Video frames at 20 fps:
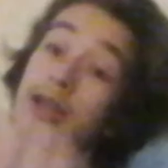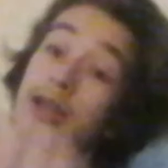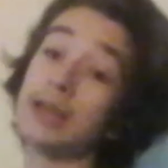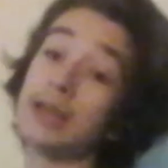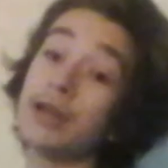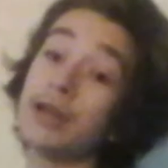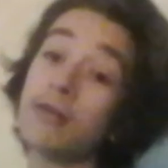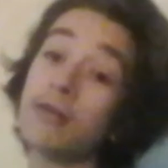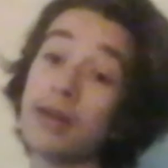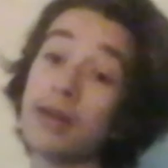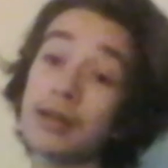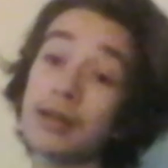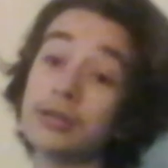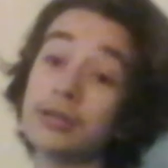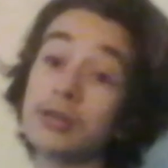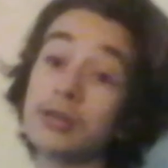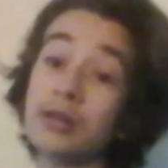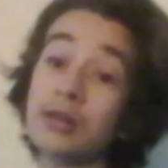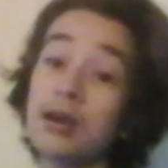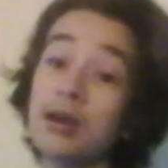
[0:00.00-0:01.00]
and they don't
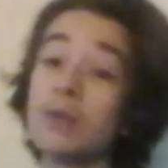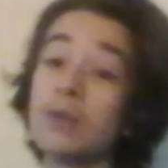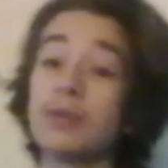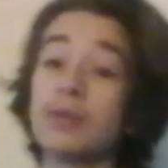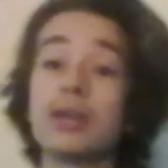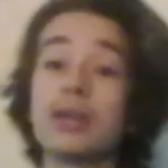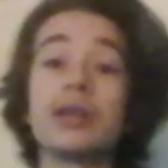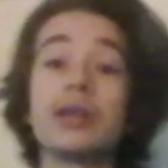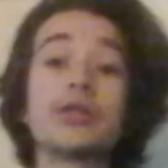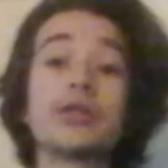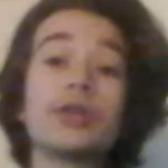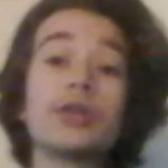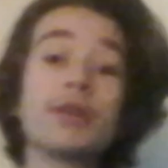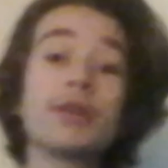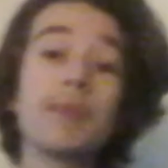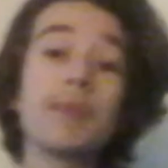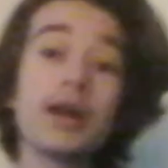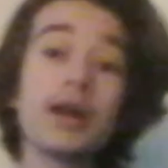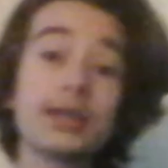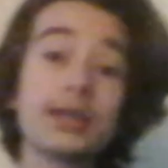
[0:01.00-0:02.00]
answer within a
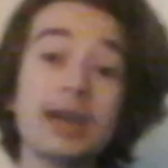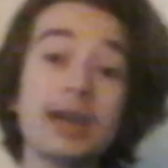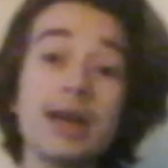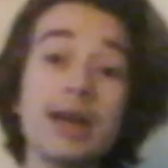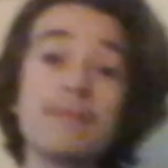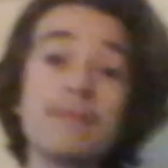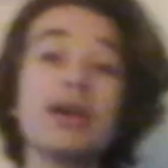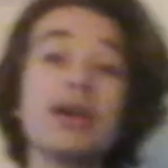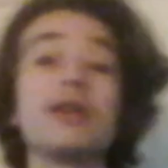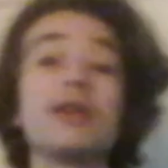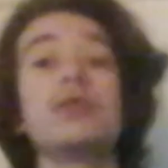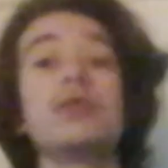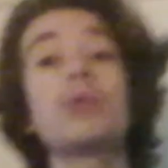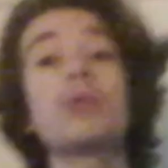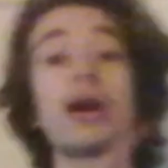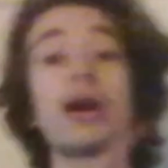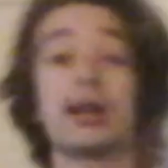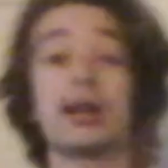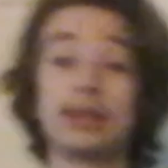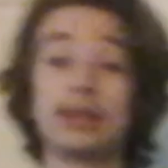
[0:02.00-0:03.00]
certain amount of time,
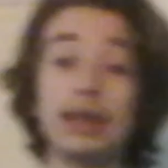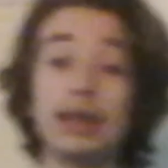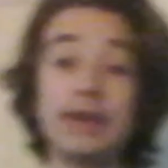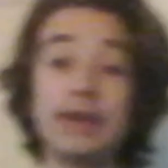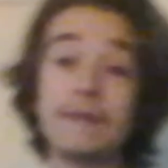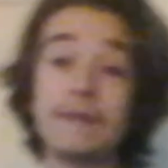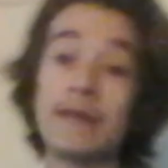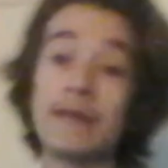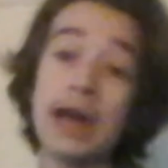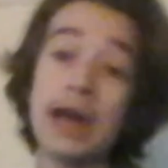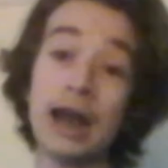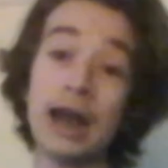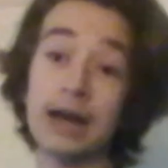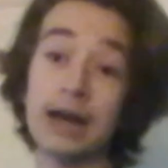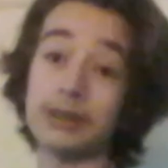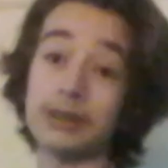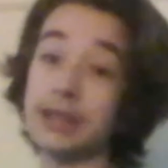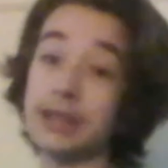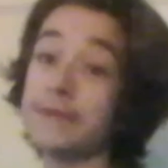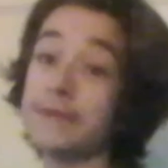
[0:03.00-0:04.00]
you gotta leave that
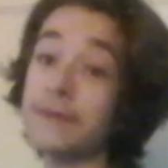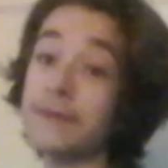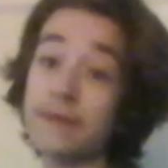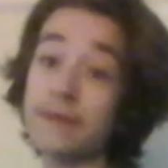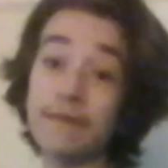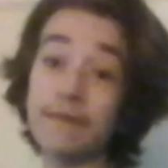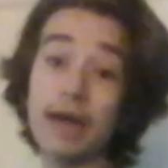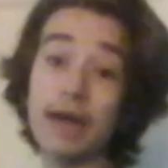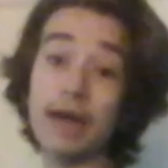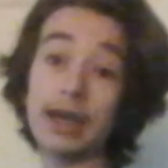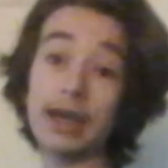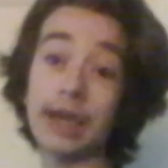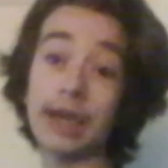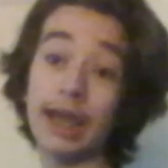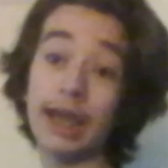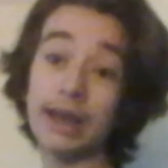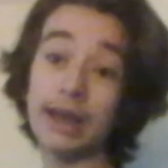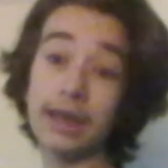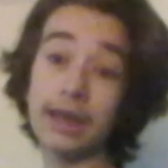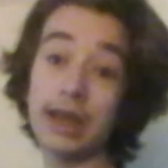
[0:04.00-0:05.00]
house. Even if they've got
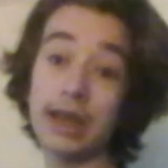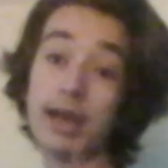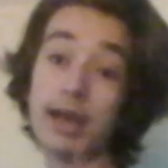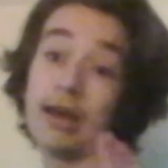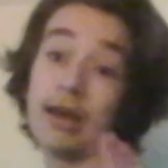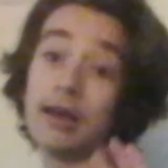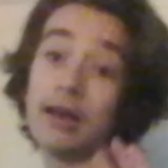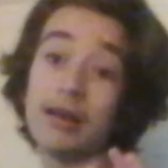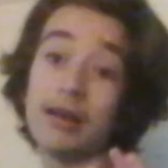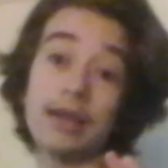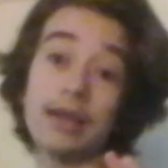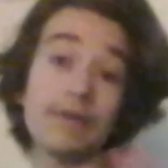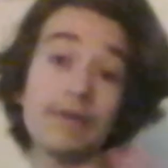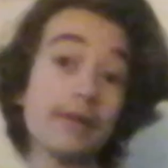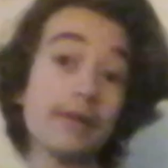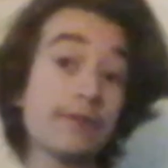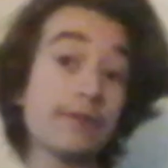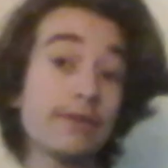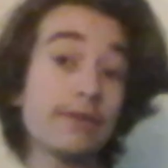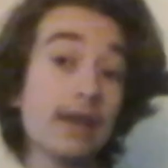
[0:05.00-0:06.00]
candy,
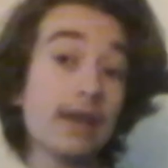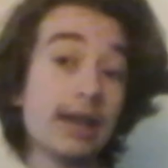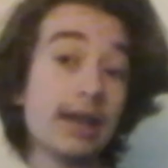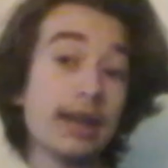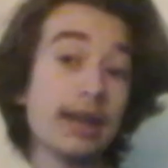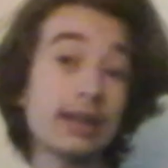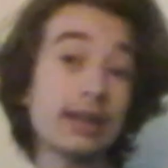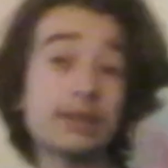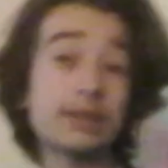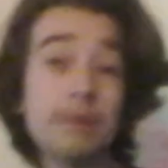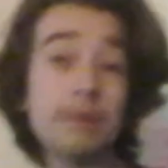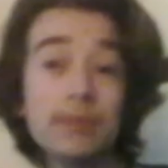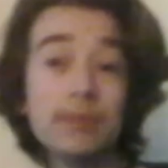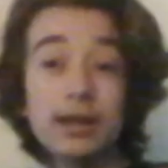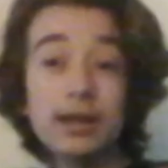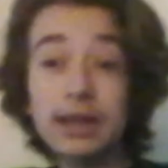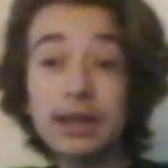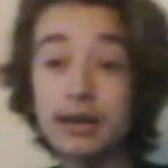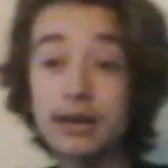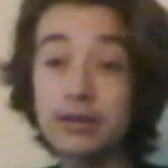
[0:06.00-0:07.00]
it's
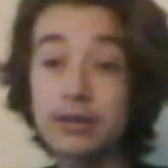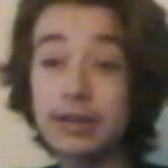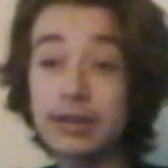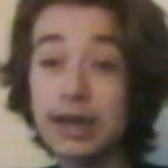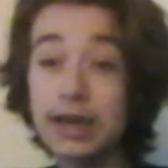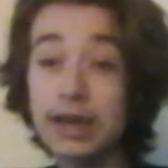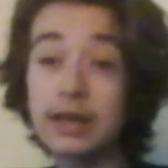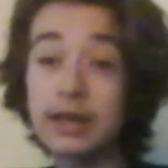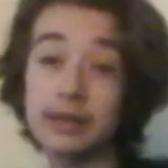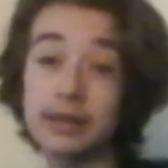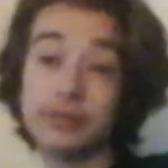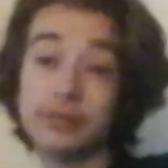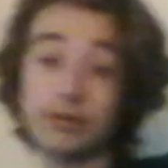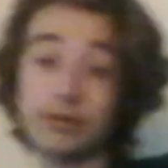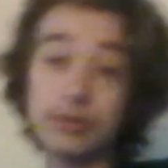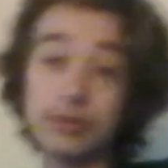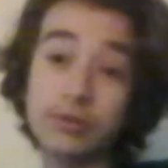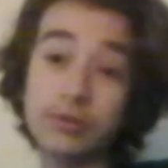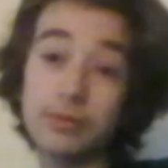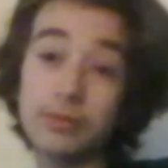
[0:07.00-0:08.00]
probably not that good candy, so
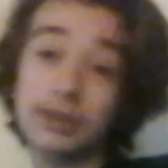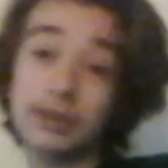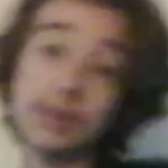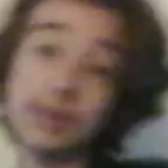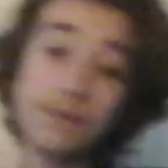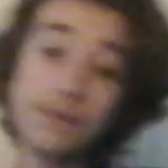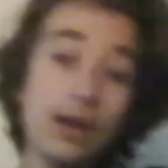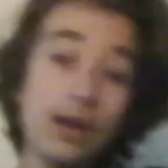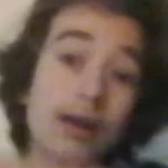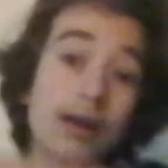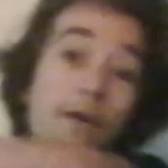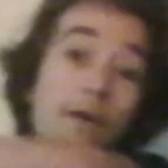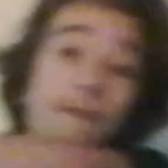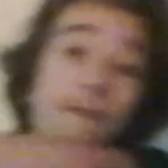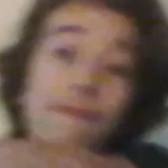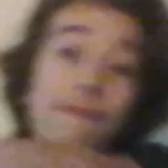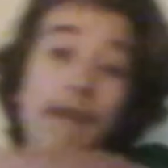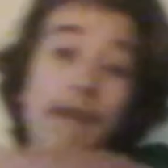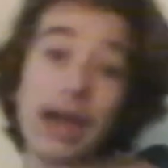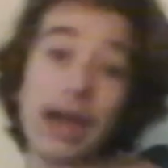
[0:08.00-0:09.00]
you just want to leave. You gotta go
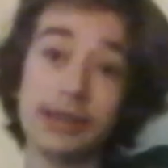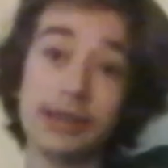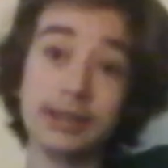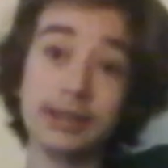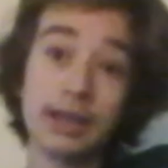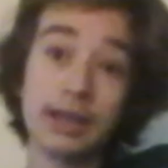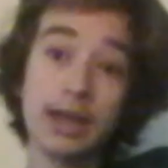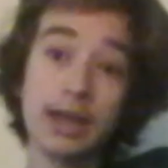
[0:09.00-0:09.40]
fast.